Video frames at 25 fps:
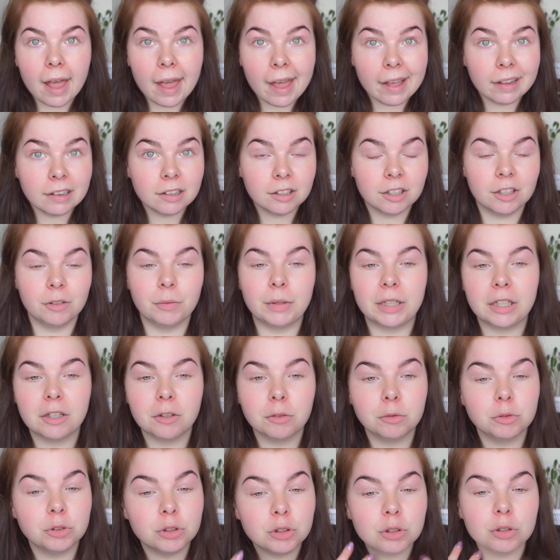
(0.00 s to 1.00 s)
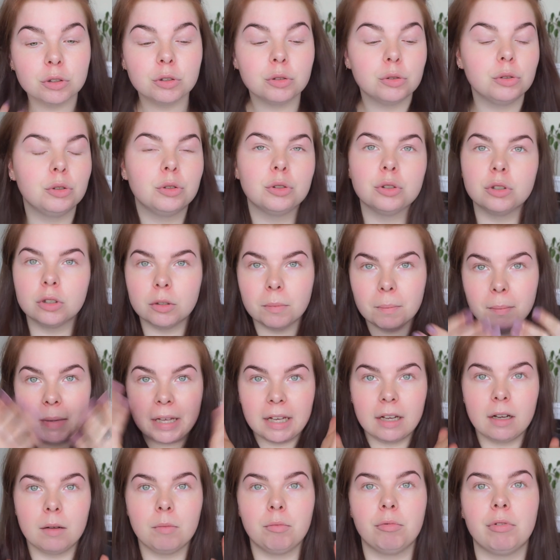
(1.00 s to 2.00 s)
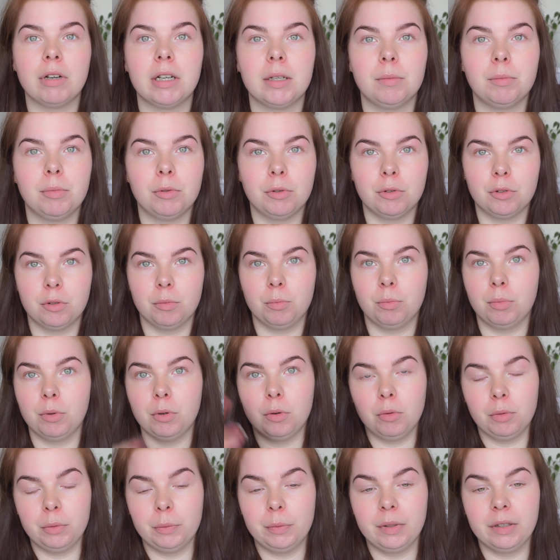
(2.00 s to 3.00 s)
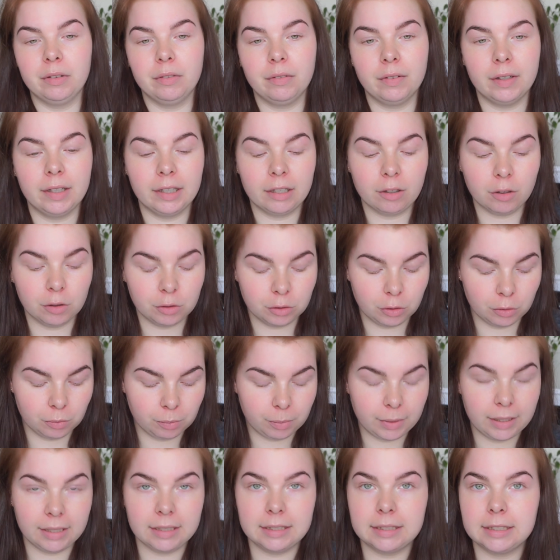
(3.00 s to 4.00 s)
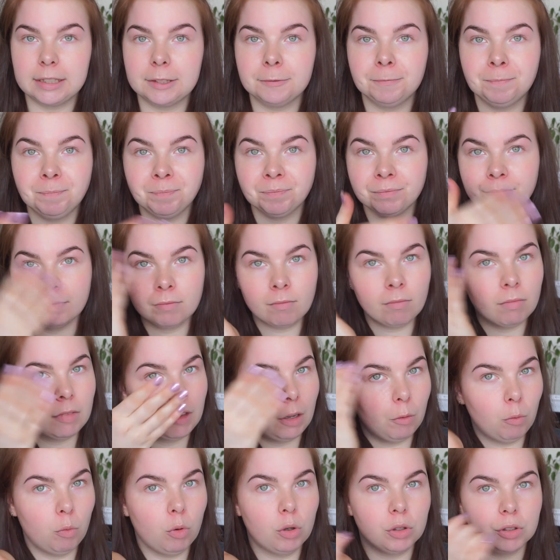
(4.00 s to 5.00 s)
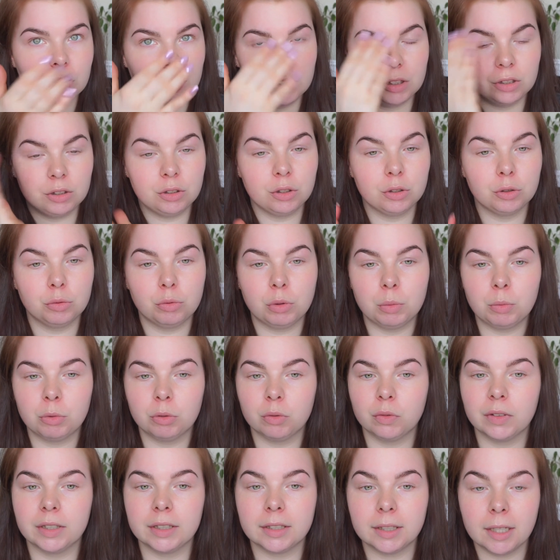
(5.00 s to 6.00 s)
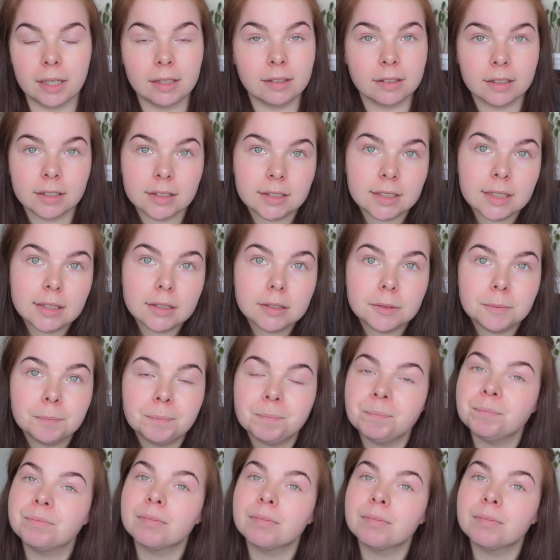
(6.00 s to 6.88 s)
And here we go, just to use a makeup wipe or bowl with cotton pads, water, just remove it and that's it.